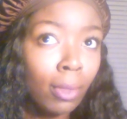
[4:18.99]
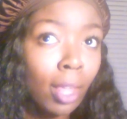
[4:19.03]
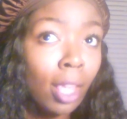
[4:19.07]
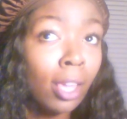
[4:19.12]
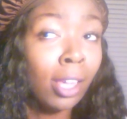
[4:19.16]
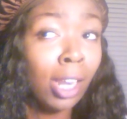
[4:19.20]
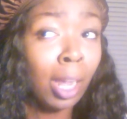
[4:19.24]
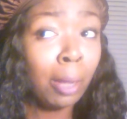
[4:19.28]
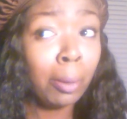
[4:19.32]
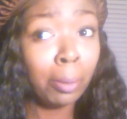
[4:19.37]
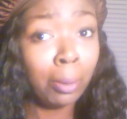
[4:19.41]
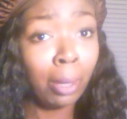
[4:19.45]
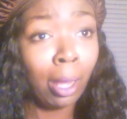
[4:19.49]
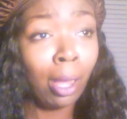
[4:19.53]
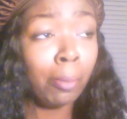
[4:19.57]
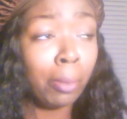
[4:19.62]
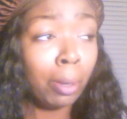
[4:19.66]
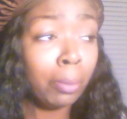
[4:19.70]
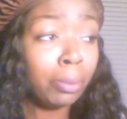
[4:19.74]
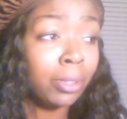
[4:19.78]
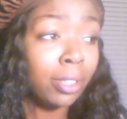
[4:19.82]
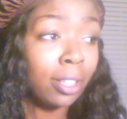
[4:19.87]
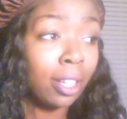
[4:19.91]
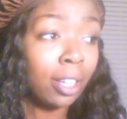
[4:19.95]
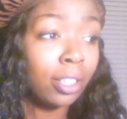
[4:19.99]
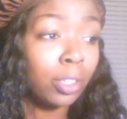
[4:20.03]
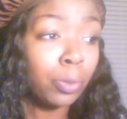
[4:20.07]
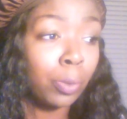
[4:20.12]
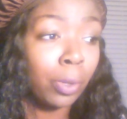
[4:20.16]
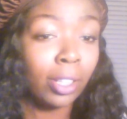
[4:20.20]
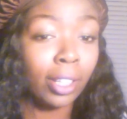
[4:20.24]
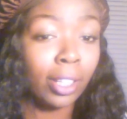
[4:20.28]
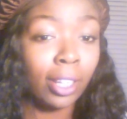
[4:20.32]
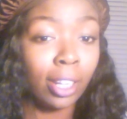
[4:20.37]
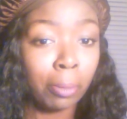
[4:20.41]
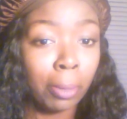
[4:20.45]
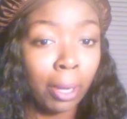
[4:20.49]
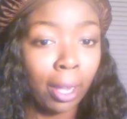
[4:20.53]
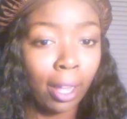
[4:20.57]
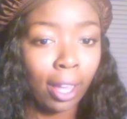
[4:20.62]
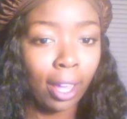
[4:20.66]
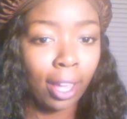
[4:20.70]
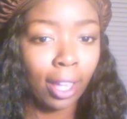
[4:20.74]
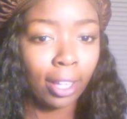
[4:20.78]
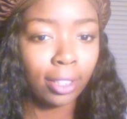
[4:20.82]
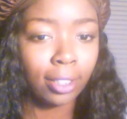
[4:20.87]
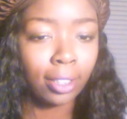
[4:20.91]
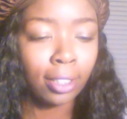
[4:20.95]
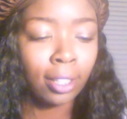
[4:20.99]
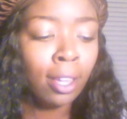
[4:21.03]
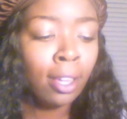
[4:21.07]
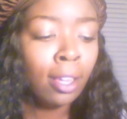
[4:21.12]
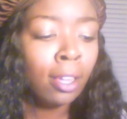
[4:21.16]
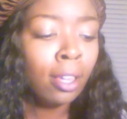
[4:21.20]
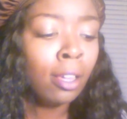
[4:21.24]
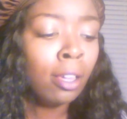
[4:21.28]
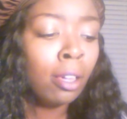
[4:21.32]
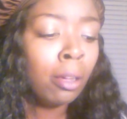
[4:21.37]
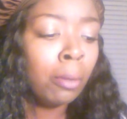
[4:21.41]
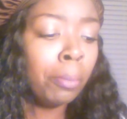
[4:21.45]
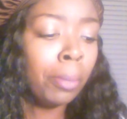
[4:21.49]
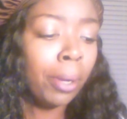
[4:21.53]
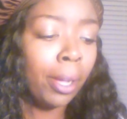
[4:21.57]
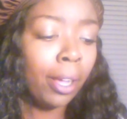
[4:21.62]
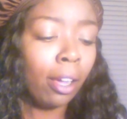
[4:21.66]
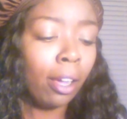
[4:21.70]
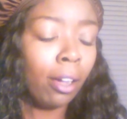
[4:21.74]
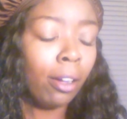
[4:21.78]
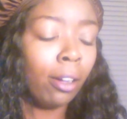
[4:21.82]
and I'm obsessed with cleaning my ass. But